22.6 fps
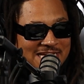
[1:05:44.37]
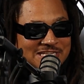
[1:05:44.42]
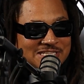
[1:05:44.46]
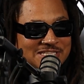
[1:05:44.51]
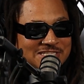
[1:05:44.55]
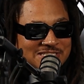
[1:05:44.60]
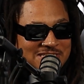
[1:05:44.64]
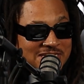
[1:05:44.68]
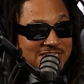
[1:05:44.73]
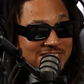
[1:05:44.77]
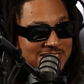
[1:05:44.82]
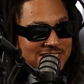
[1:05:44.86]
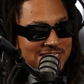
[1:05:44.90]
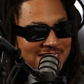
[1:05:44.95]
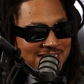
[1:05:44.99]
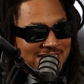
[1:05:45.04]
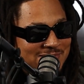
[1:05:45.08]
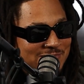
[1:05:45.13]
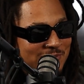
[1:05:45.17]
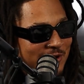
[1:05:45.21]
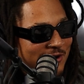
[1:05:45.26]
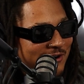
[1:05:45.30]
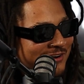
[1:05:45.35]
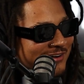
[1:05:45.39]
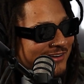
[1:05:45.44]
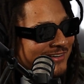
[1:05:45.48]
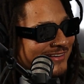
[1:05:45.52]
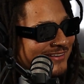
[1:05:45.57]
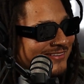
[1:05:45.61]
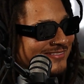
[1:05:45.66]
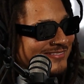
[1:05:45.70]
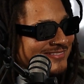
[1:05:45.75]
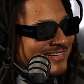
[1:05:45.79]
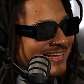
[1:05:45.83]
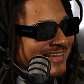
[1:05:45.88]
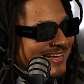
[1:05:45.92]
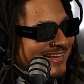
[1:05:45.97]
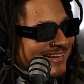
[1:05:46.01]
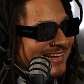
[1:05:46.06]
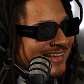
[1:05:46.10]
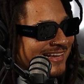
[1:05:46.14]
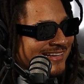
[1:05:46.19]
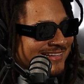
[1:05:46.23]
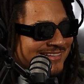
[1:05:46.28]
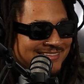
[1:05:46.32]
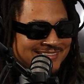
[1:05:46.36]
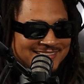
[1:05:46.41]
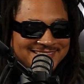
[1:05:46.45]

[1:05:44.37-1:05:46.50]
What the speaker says: exist anymore? You know what I'm saying? Like